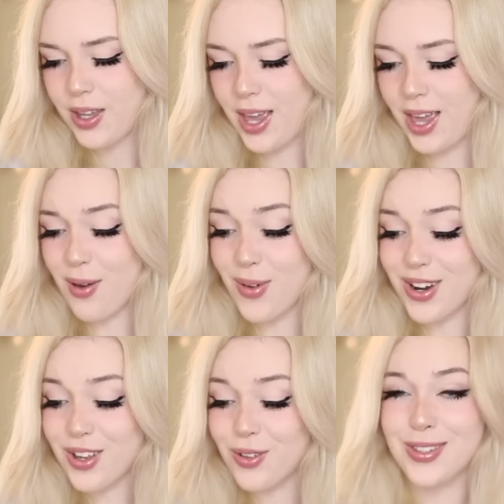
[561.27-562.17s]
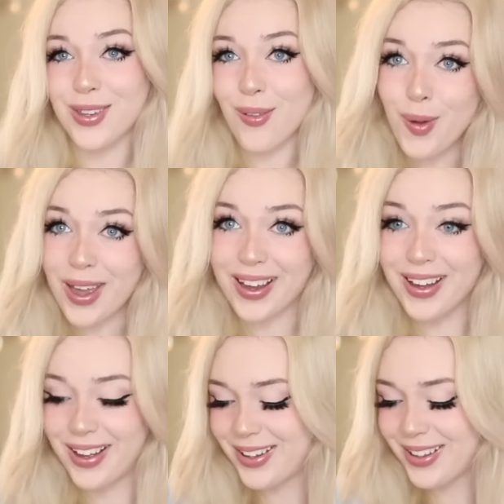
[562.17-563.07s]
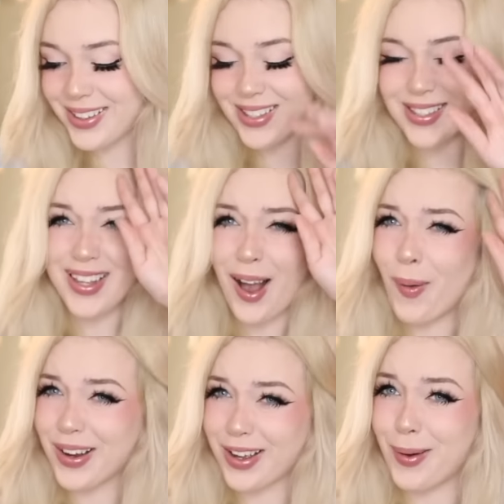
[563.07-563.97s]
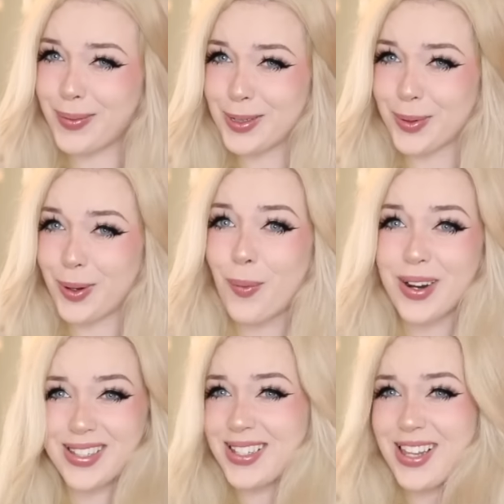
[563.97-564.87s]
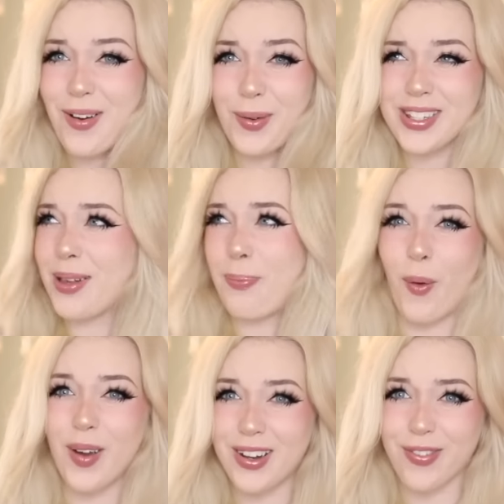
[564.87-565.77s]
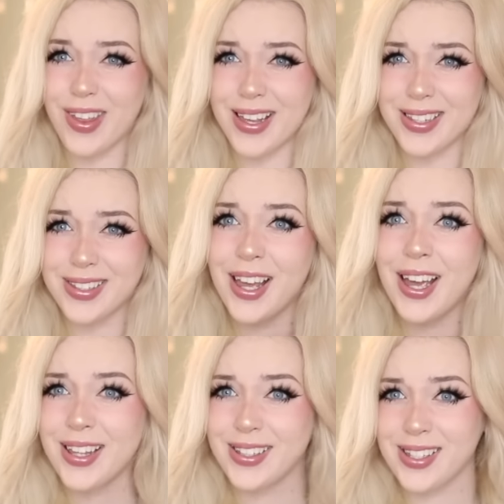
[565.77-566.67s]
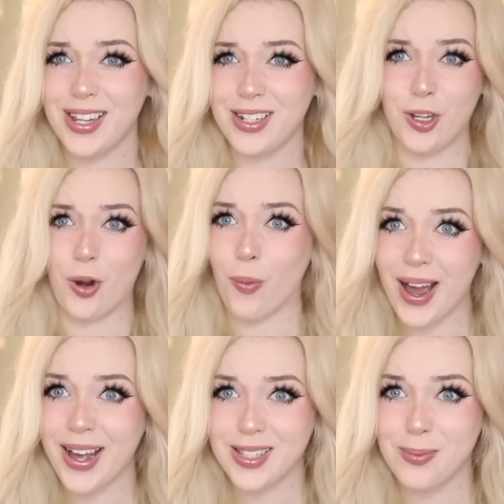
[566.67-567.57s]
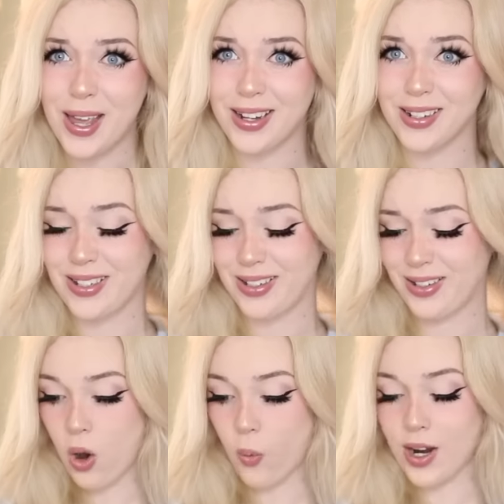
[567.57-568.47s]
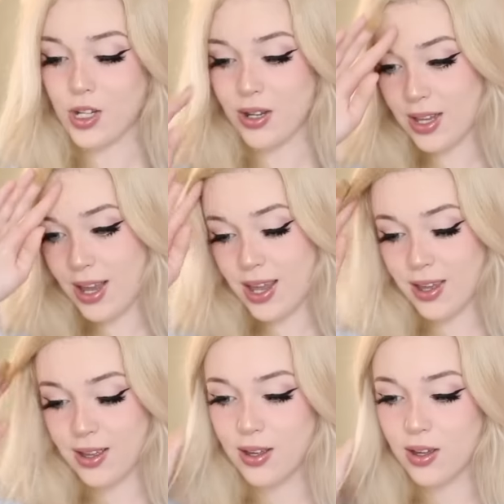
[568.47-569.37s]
Hey, what are you doing? This is so uncomfortable. What is this? What's the point of this? This is teaching harassment. What did she say?